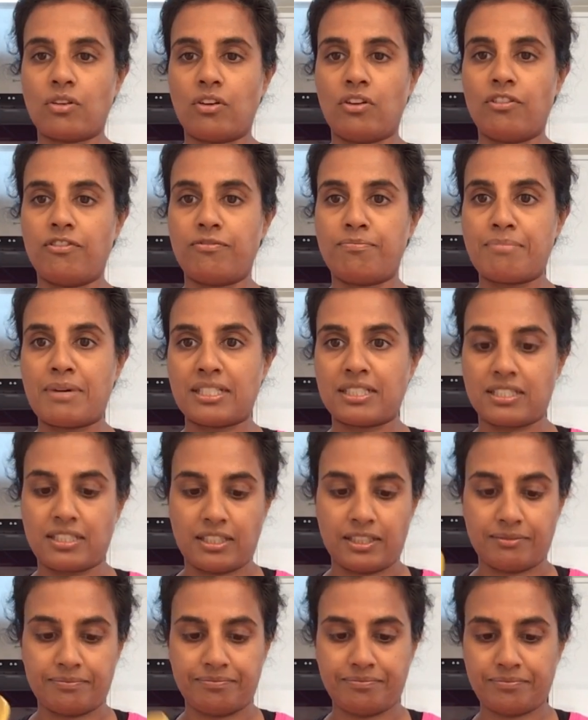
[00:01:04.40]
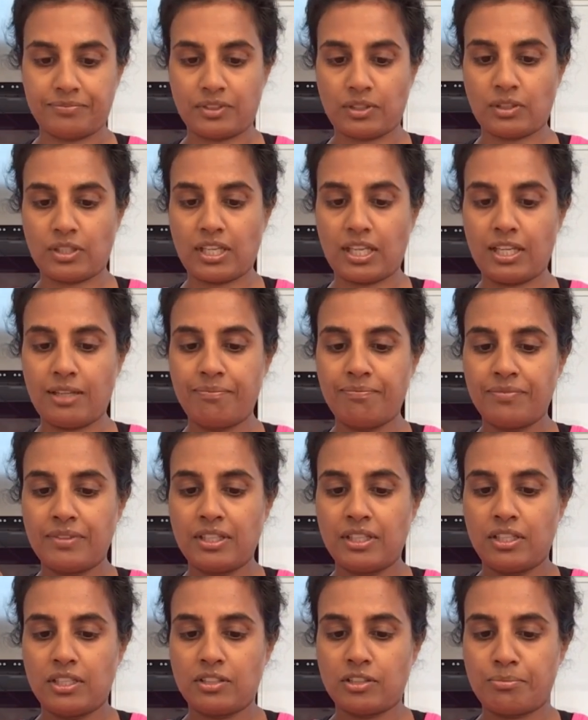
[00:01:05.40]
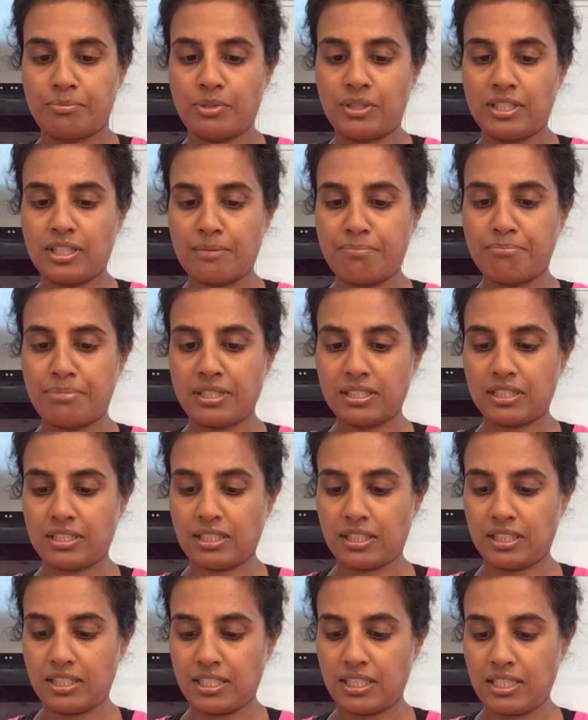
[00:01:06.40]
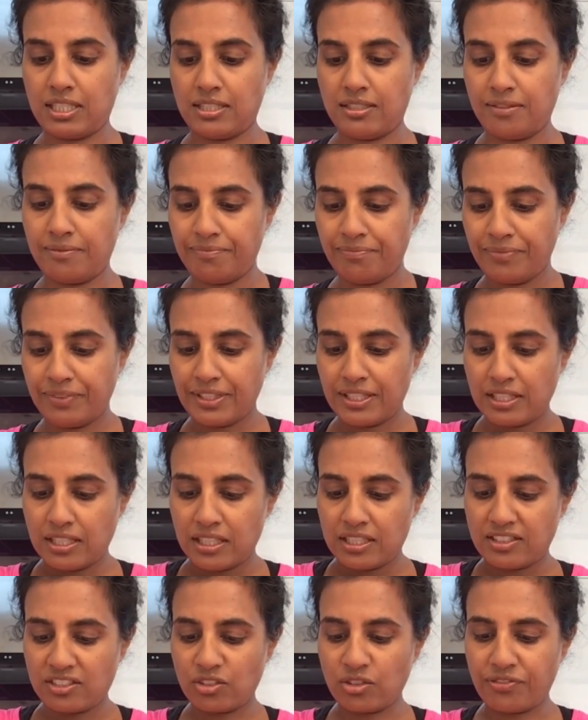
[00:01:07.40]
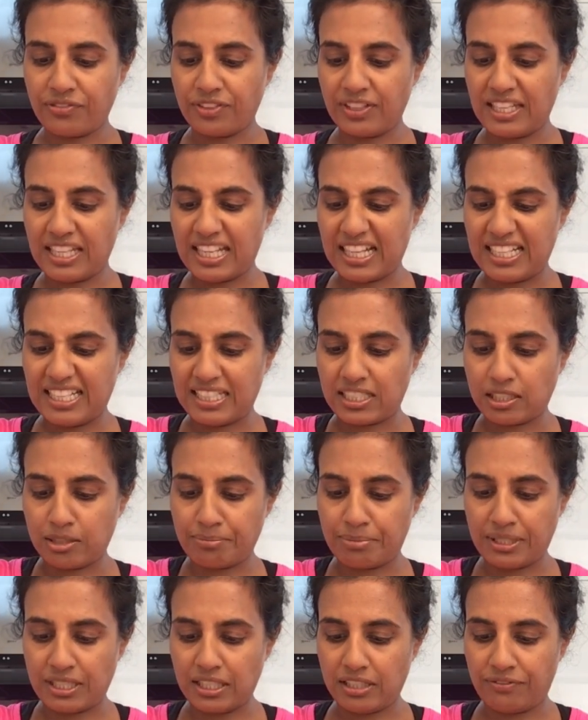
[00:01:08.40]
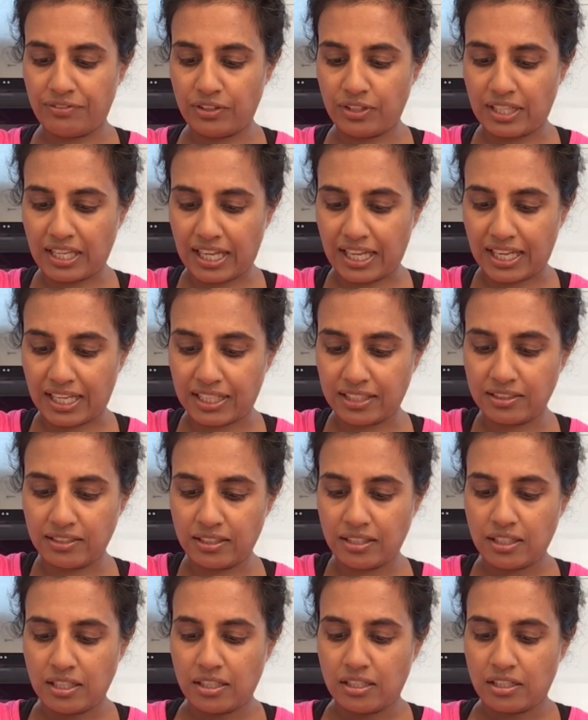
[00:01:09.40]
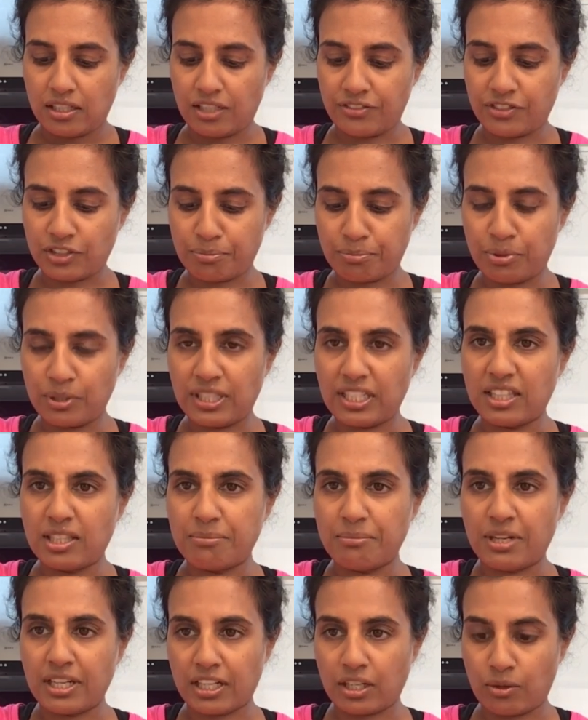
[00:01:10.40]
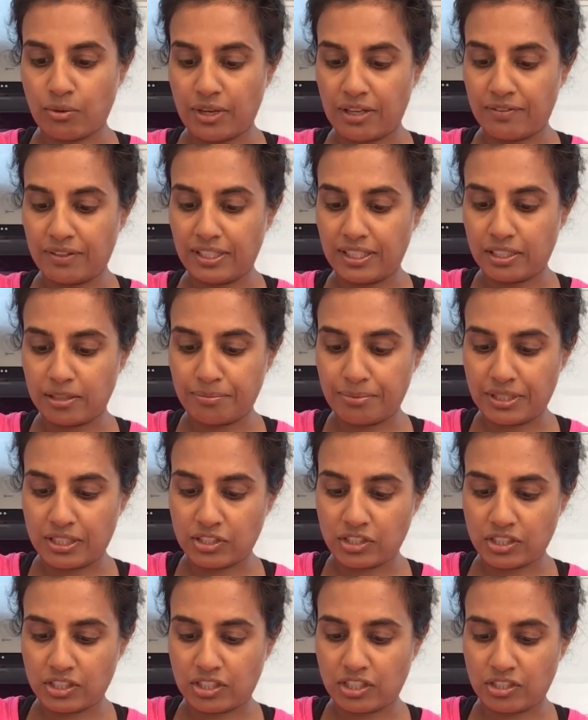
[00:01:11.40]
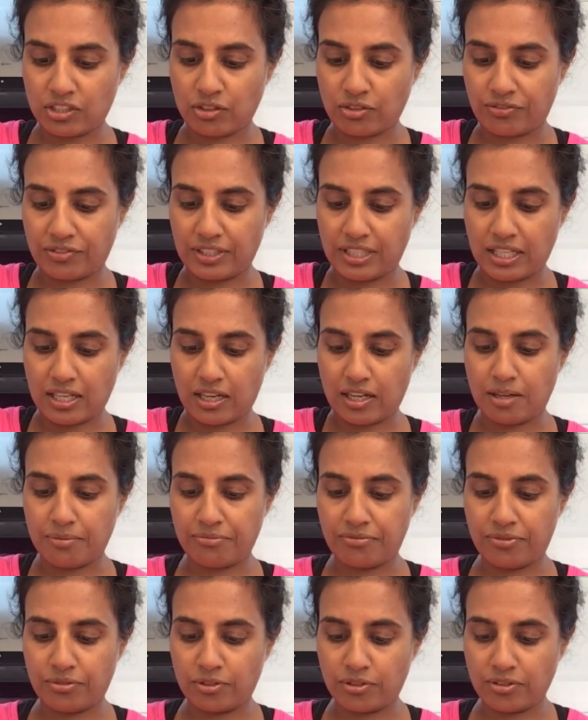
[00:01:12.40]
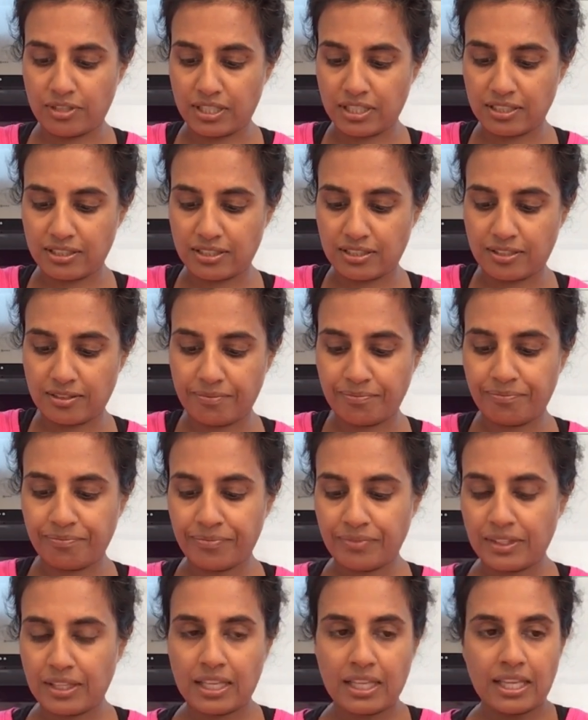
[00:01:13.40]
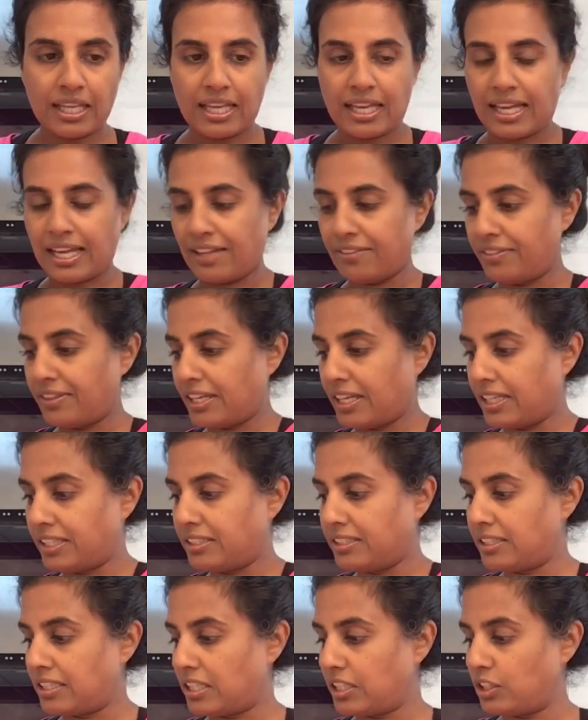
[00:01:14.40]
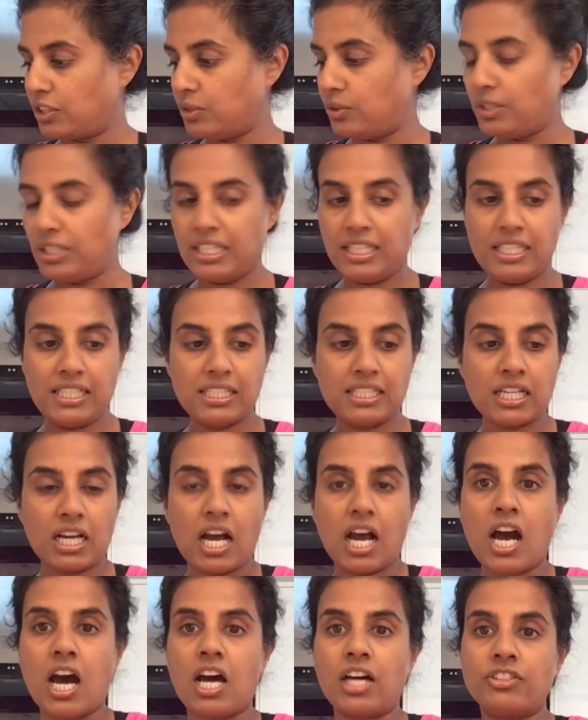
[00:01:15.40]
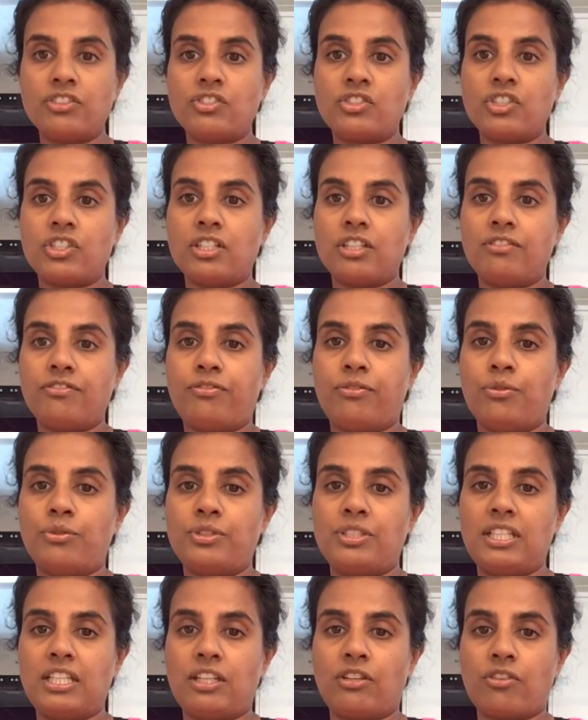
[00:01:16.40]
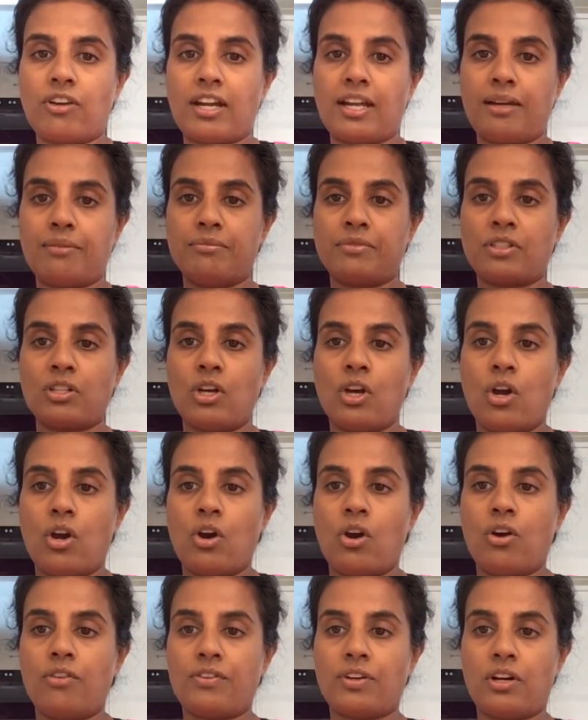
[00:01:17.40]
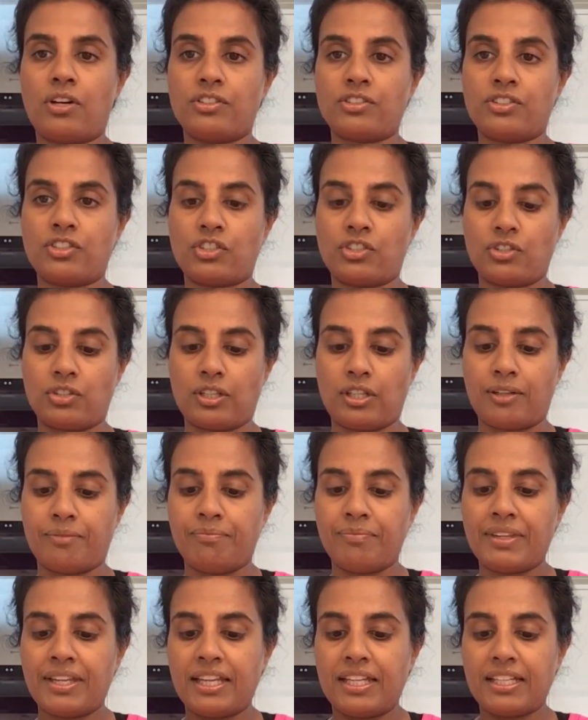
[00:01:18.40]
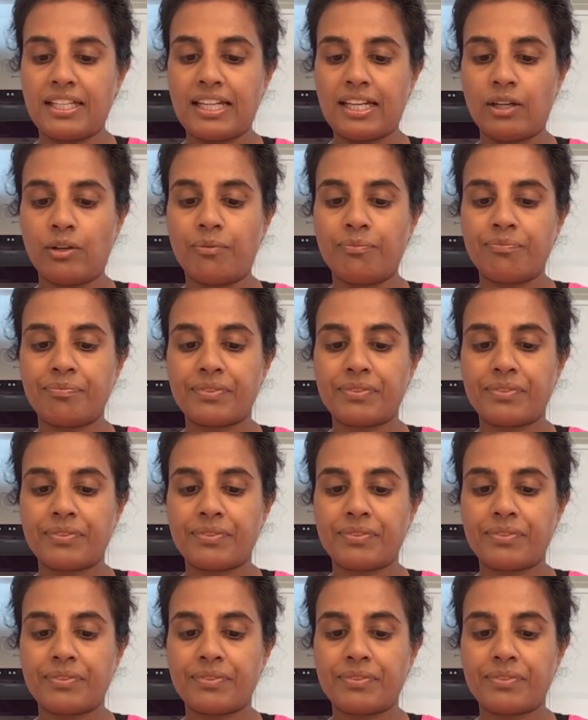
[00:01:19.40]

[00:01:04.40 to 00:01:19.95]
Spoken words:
of butter, okay? So putting the butter in, soften it a little bit if you can. I've just put it in the microwave a little bit just to soften it up for us. And then you need 140 grams of caster sugar. Now,